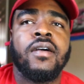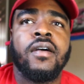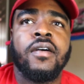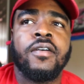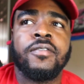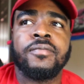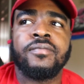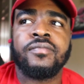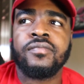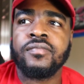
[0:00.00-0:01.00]
Um,
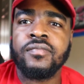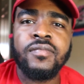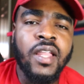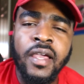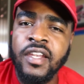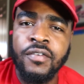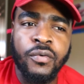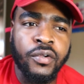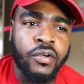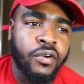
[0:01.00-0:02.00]
I
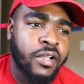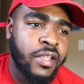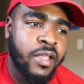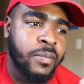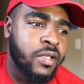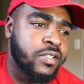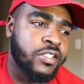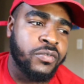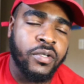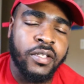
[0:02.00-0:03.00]
never recorded that because I
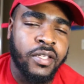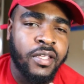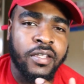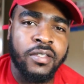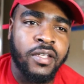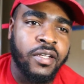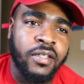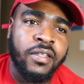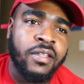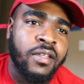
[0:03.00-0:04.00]
just wanted to get it
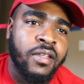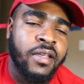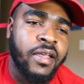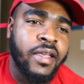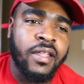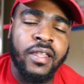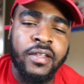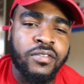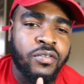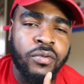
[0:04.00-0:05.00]
done. I had
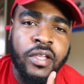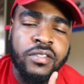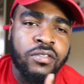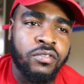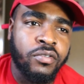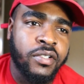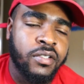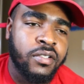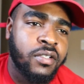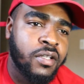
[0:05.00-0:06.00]
like two days to do
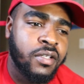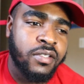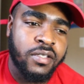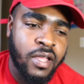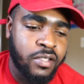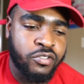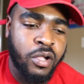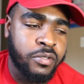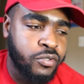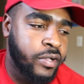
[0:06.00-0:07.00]
it. I had to
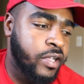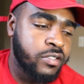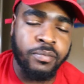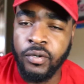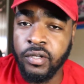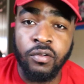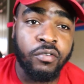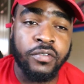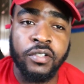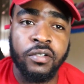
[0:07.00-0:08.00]
drop the trans, bring it
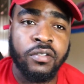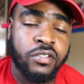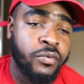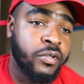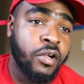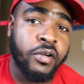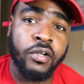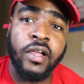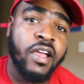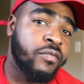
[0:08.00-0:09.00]
over to
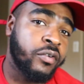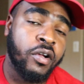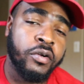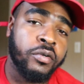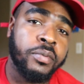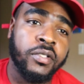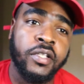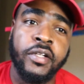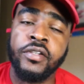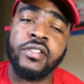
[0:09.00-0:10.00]
Ronaldo, have Ronaldo put the
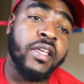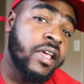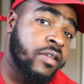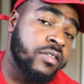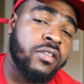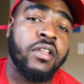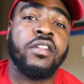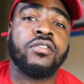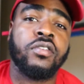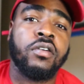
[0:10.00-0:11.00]
gears and
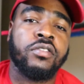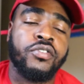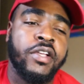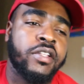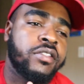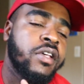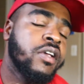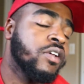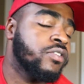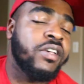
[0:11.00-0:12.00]
install the trans.
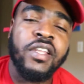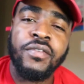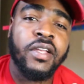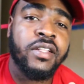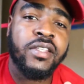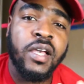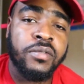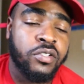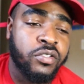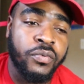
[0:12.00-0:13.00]
So I never got time
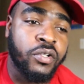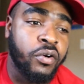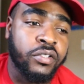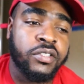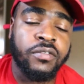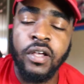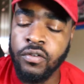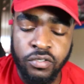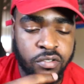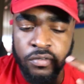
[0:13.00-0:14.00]
to just record stuff. I
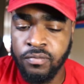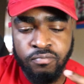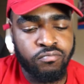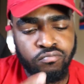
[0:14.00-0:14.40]
would just